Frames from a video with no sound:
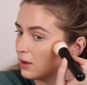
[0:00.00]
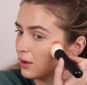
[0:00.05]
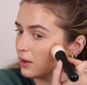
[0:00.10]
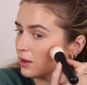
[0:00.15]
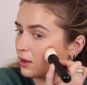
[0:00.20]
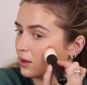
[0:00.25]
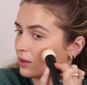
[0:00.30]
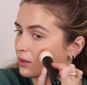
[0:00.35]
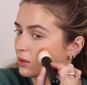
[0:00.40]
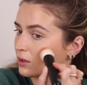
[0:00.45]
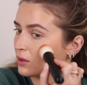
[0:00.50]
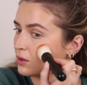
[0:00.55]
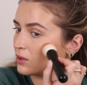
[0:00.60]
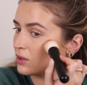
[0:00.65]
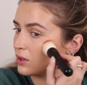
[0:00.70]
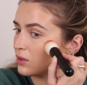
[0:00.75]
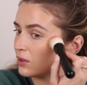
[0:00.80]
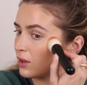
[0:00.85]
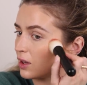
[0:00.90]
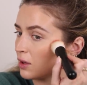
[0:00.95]
He also
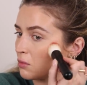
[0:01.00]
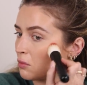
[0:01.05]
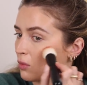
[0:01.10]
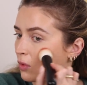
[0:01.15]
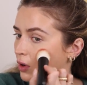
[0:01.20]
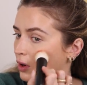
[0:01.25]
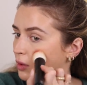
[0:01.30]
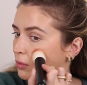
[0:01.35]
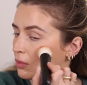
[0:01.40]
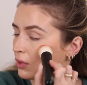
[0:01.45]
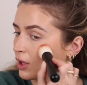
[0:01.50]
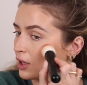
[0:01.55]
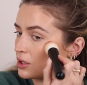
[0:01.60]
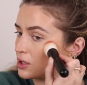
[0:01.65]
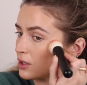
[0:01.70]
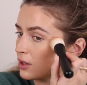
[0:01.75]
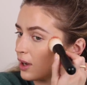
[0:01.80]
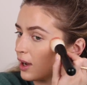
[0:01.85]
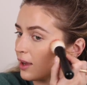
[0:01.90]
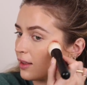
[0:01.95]
uses like more blush
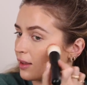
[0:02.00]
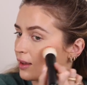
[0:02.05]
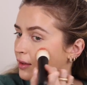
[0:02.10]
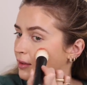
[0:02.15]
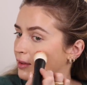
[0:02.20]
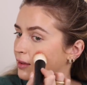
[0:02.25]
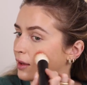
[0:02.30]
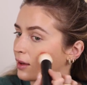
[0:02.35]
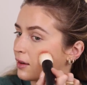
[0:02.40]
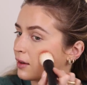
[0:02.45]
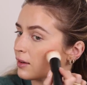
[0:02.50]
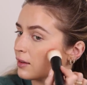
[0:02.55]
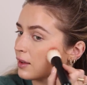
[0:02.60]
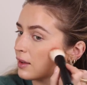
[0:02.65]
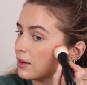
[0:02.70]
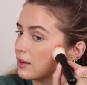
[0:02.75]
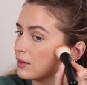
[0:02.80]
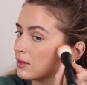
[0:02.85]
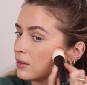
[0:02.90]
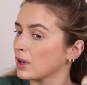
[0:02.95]
and highlights later,
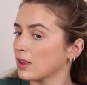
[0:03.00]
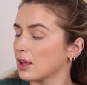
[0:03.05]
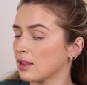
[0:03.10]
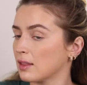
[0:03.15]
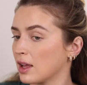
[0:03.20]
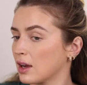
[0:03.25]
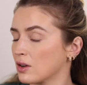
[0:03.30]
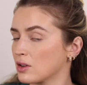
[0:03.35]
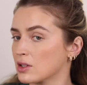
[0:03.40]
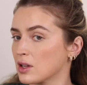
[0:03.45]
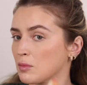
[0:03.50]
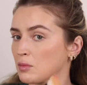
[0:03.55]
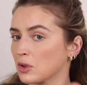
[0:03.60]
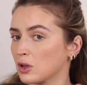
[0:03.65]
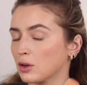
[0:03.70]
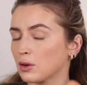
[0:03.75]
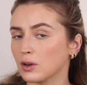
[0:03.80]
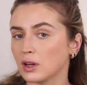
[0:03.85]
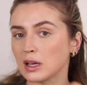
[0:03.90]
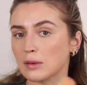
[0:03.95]
like really layers up the
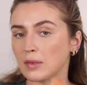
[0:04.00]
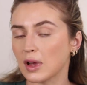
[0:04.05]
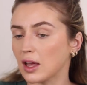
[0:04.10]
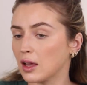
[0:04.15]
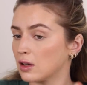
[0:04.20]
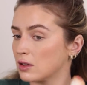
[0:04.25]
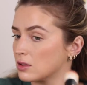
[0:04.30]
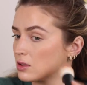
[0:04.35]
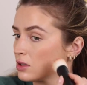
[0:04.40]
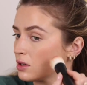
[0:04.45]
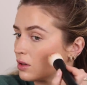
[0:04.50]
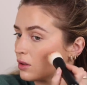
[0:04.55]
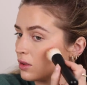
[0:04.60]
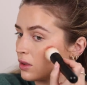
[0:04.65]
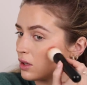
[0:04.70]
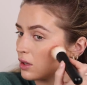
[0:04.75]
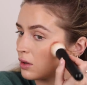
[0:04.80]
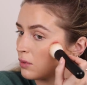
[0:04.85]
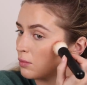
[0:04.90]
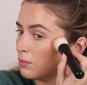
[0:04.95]
cream and
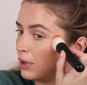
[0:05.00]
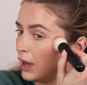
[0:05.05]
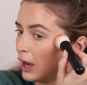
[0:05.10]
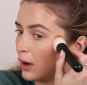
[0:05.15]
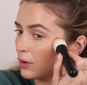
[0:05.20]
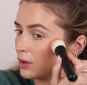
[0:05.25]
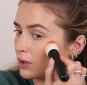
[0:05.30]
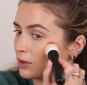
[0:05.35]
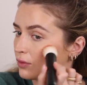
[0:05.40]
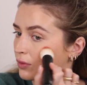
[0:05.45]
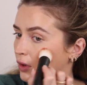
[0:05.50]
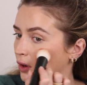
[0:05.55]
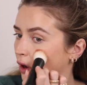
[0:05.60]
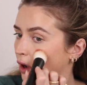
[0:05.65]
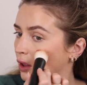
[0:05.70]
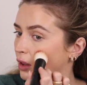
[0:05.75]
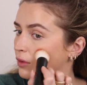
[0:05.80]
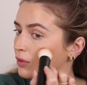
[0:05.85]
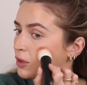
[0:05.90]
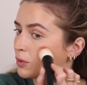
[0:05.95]
the powder for
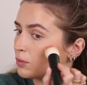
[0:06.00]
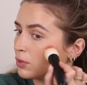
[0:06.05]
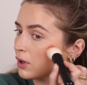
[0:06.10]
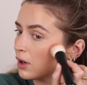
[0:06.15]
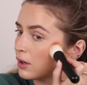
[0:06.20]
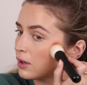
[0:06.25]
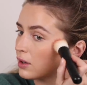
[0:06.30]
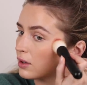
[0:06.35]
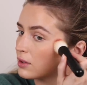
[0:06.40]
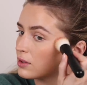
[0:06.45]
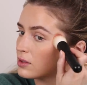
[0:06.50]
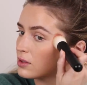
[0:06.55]
all of the products.